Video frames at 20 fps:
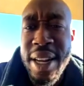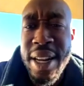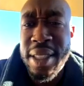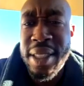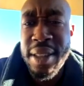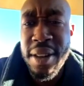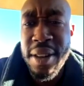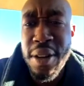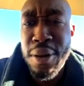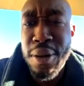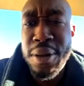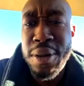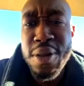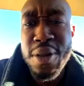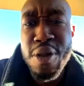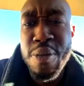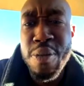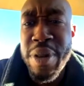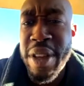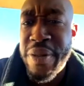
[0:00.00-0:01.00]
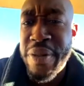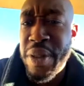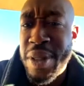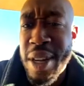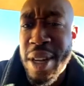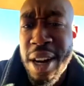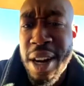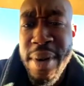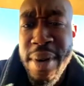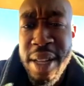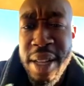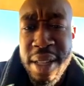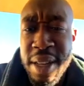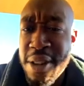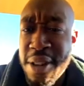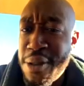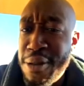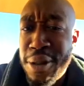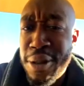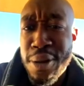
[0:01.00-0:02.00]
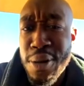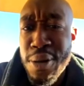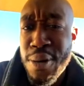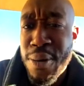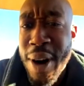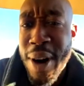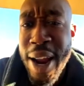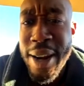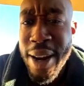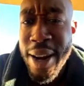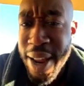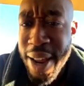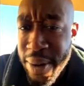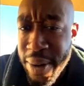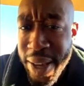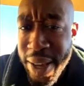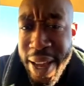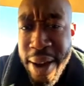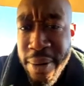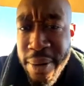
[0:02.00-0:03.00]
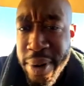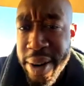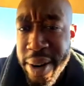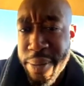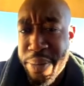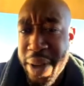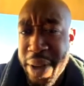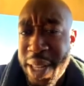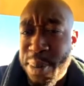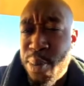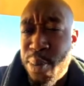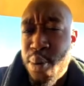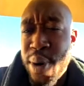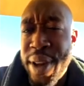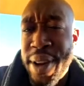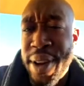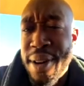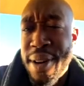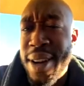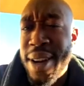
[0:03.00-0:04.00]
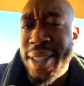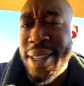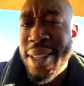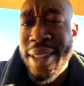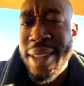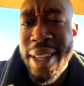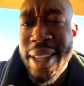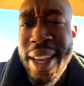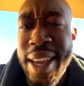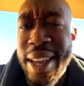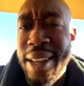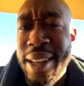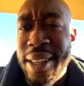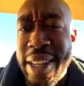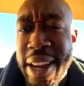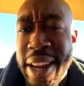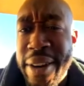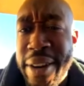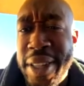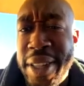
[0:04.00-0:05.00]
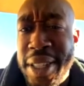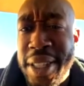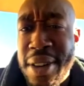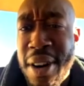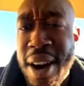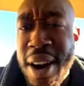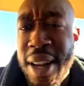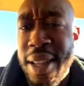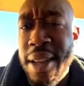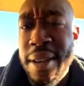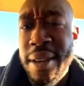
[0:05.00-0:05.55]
the old school. But if you talk about the new school right now, we got one of the best point guards in the league, Darius Garland.